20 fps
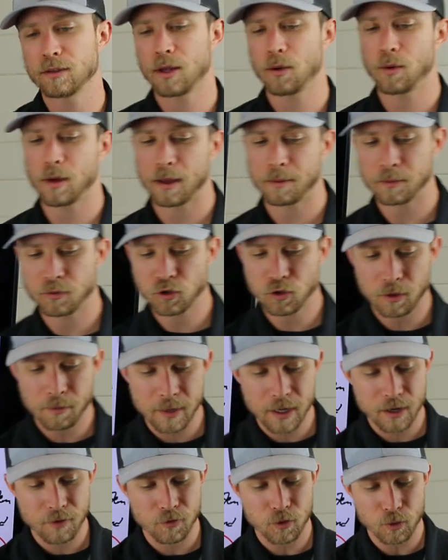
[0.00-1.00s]
And I'm sure
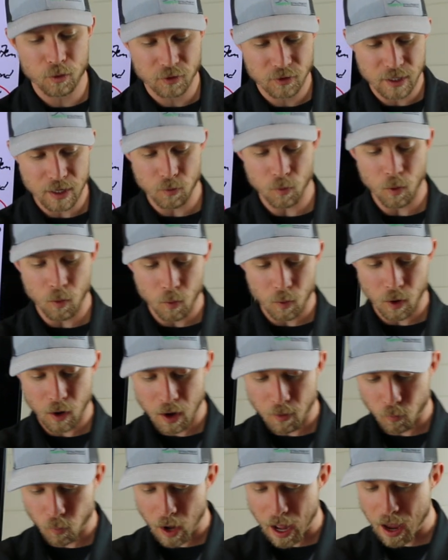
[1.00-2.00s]
many of you are saying, well,
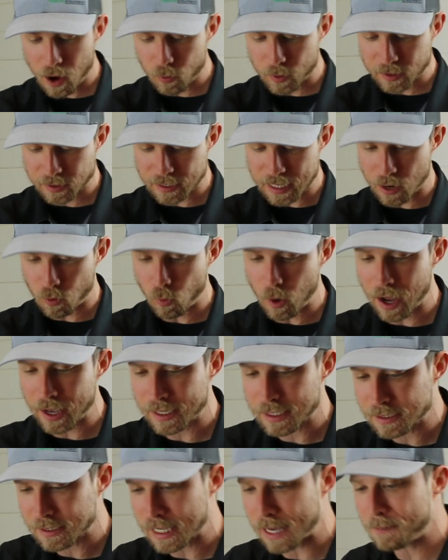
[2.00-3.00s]
well how is that? Why
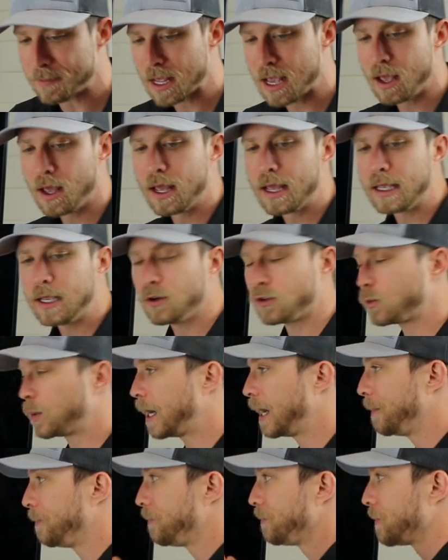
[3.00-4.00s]
is that? Here's
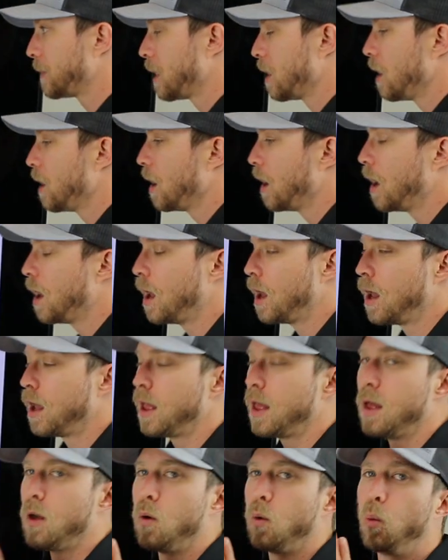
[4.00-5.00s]
why.
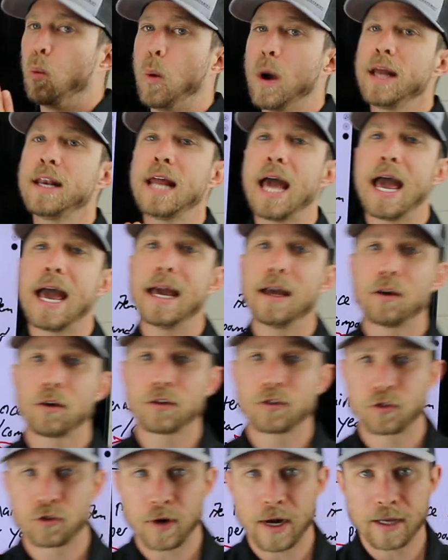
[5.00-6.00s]
When hail
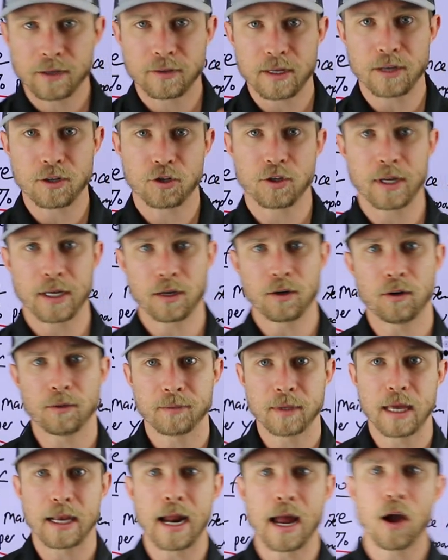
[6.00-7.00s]
strikes a shingle,
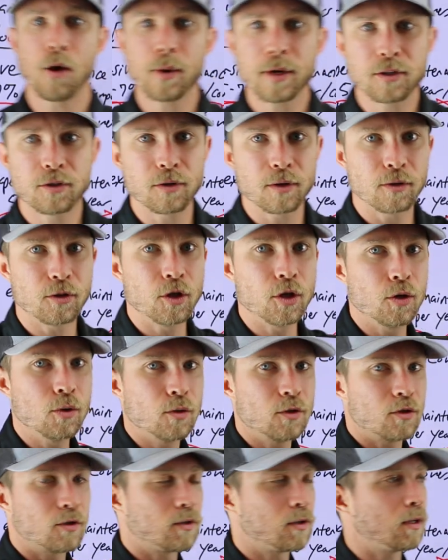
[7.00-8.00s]
and I always
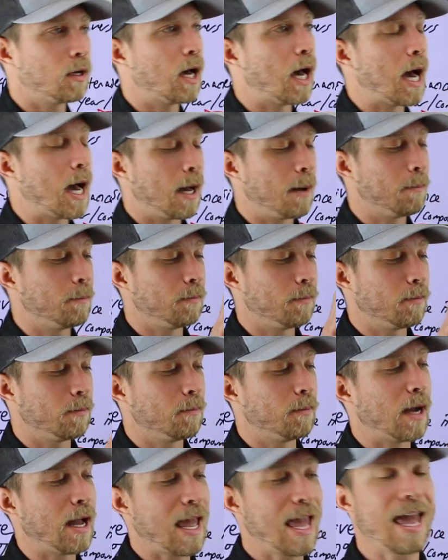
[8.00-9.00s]
use um,
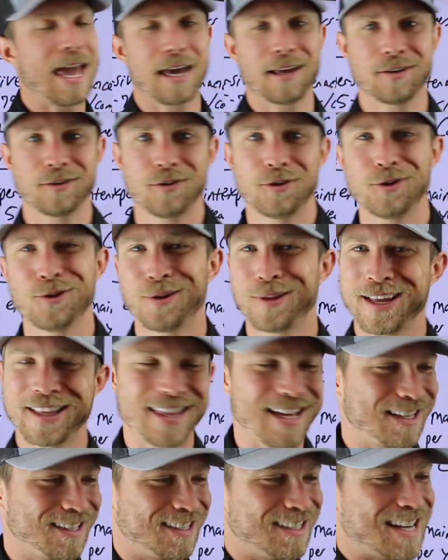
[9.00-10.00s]
my hand, you know, like
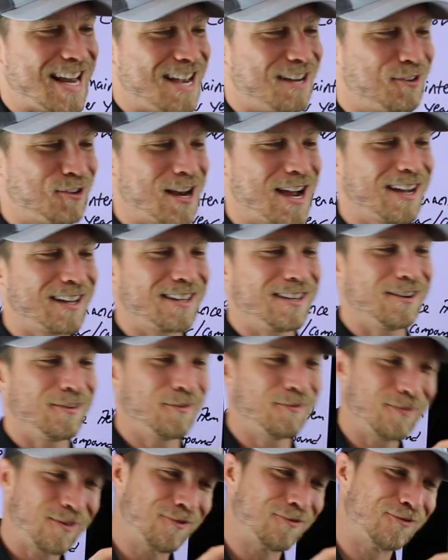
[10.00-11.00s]
that steak check, you
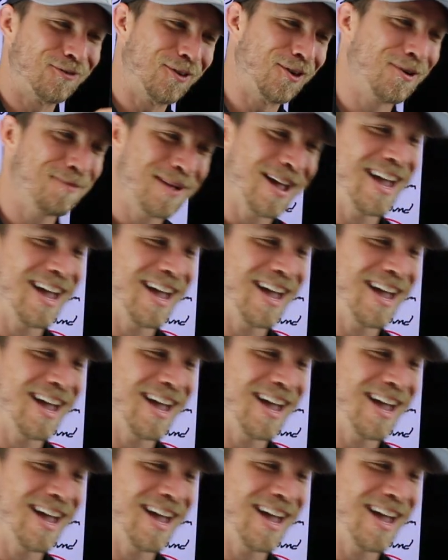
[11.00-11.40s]
know, firm